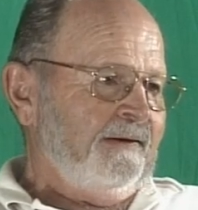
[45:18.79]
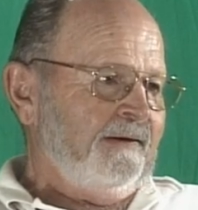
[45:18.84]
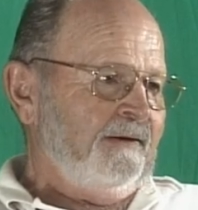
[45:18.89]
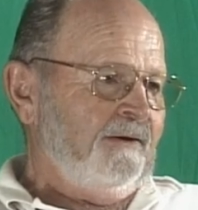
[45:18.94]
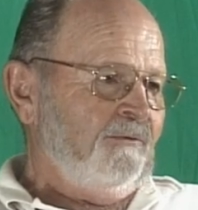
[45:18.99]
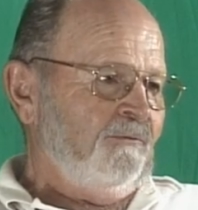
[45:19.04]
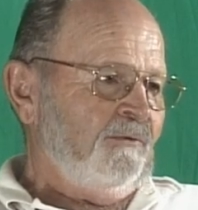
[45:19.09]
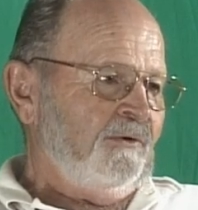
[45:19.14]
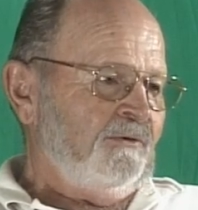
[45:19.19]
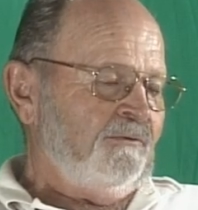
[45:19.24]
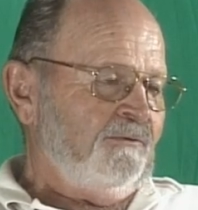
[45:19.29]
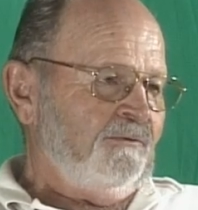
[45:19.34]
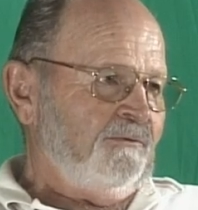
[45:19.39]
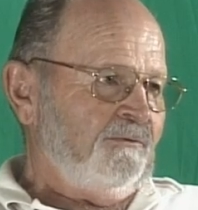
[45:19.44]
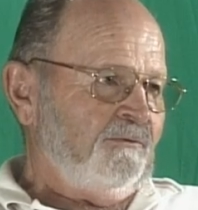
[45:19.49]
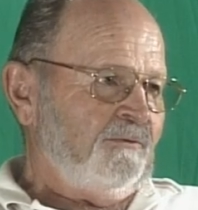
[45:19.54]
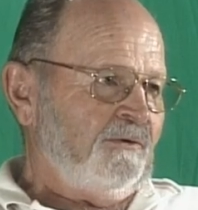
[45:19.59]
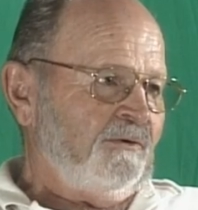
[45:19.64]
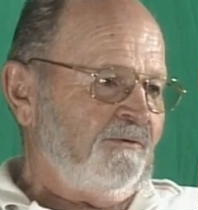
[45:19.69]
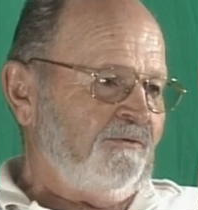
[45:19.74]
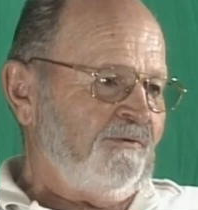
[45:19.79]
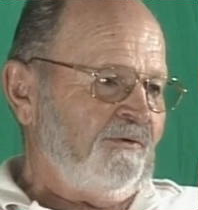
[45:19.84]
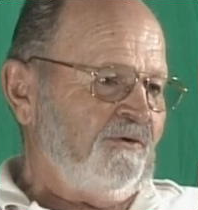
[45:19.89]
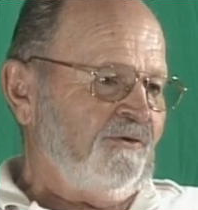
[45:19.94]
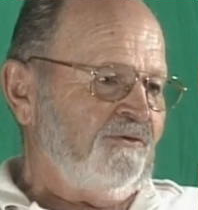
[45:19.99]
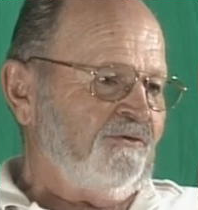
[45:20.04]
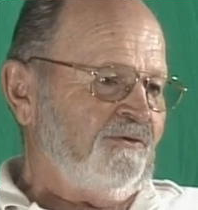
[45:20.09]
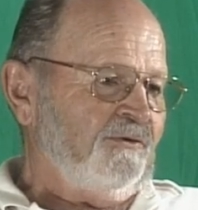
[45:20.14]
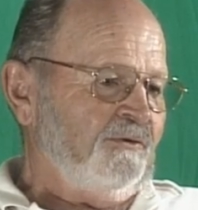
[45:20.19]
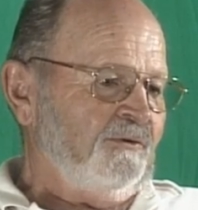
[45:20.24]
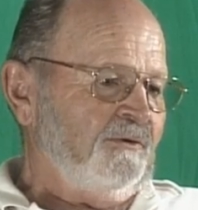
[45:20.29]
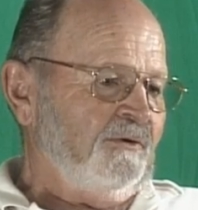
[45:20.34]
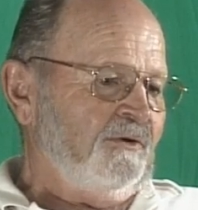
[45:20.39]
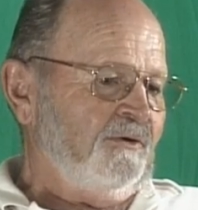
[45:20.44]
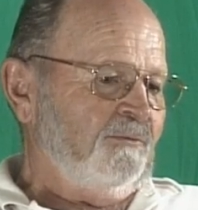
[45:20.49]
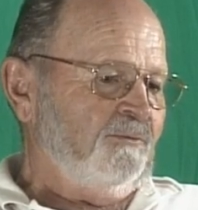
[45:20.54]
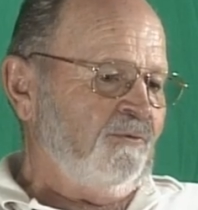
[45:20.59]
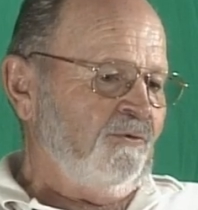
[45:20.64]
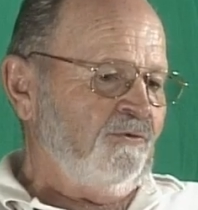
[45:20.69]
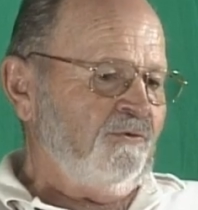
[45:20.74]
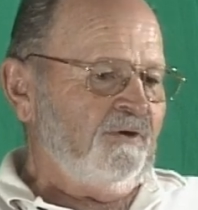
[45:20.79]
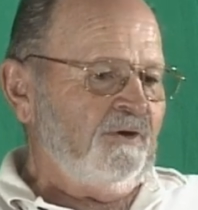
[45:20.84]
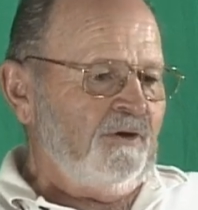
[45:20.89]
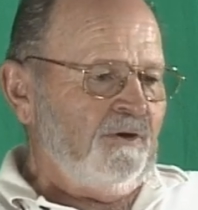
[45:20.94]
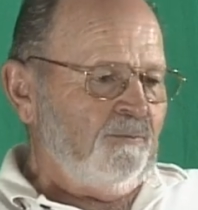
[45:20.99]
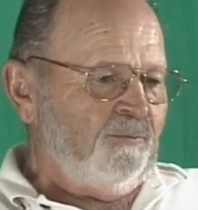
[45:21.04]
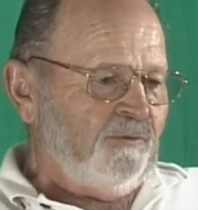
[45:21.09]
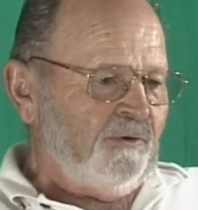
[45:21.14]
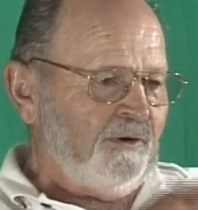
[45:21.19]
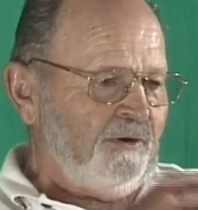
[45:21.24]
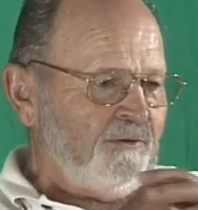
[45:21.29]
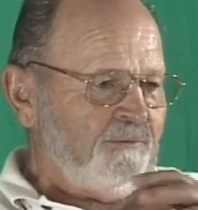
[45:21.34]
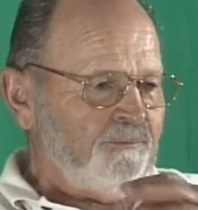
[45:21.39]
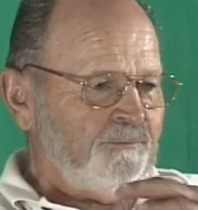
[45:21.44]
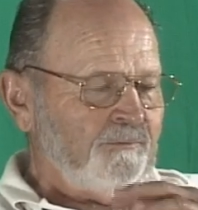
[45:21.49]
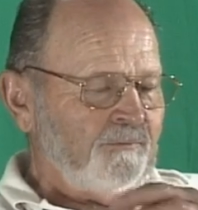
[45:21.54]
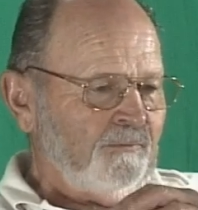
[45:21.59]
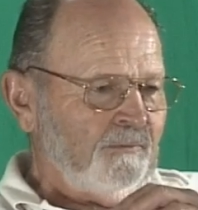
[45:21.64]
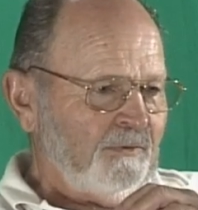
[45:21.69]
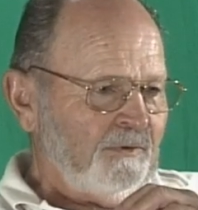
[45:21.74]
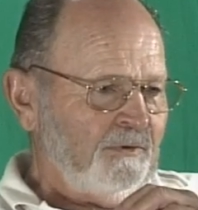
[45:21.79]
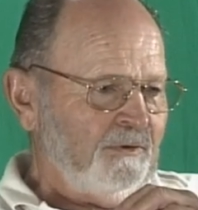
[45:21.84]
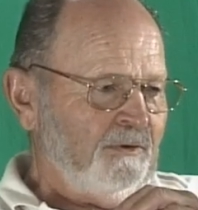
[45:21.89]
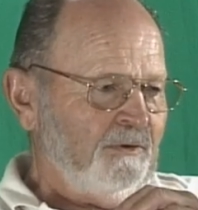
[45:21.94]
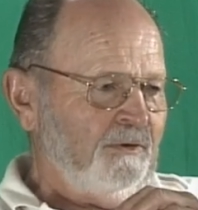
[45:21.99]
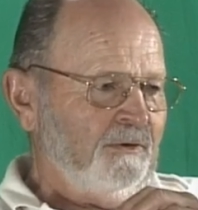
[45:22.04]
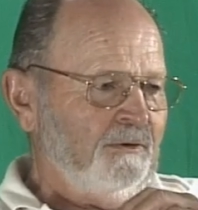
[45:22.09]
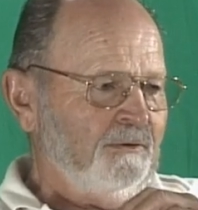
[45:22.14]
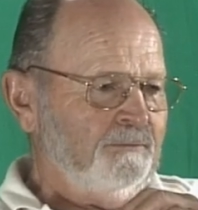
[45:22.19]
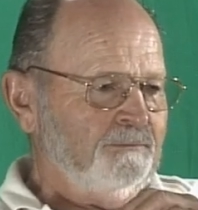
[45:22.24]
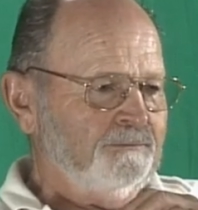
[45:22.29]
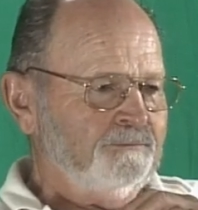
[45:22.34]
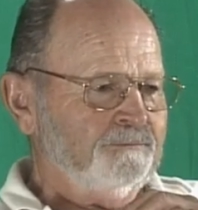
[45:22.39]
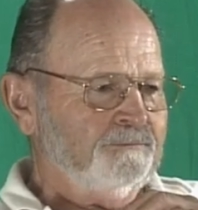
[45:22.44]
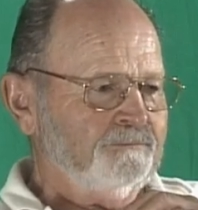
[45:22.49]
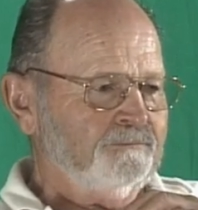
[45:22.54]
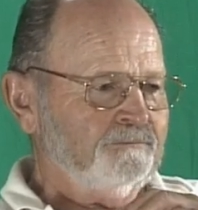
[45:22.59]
And when I, when I finished in, in boot camp, why, um,